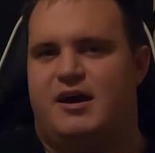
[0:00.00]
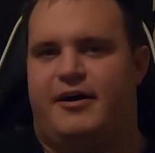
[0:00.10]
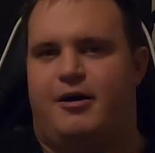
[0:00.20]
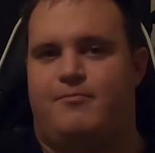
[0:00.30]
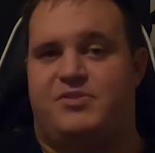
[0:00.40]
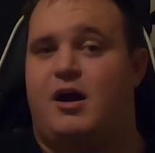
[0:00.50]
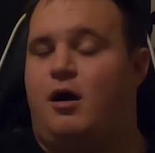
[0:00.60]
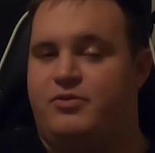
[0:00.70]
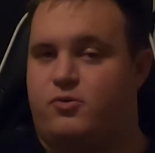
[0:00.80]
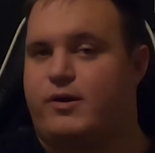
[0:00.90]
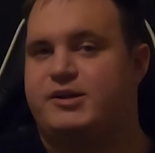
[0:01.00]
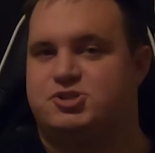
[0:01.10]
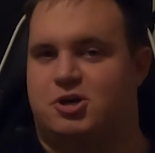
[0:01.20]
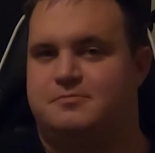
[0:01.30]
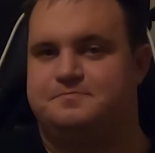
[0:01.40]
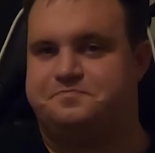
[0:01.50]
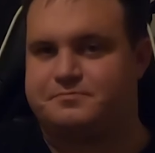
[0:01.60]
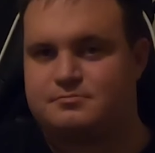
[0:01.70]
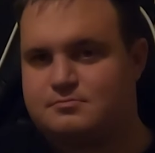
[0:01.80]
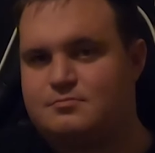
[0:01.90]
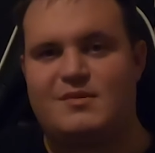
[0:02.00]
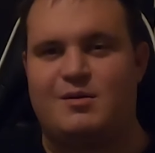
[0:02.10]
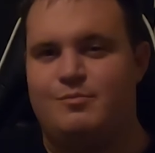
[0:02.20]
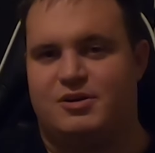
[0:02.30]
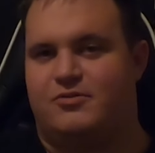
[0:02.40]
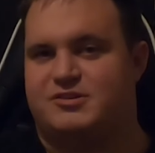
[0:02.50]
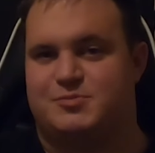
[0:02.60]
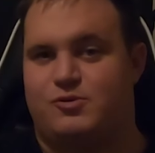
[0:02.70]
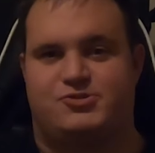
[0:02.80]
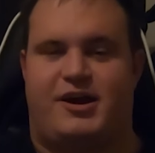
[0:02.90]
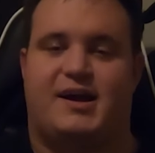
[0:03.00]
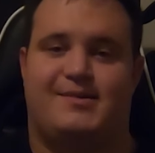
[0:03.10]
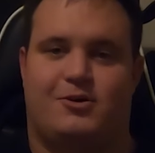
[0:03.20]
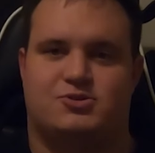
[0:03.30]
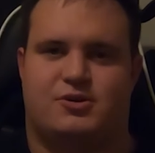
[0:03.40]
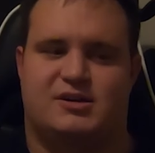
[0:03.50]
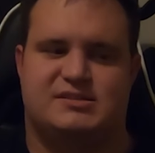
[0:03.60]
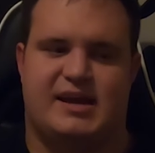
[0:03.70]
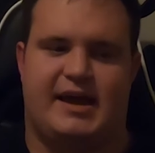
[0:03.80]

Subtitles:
Not on the Ranger, but on the Sport Trac out of all trucks.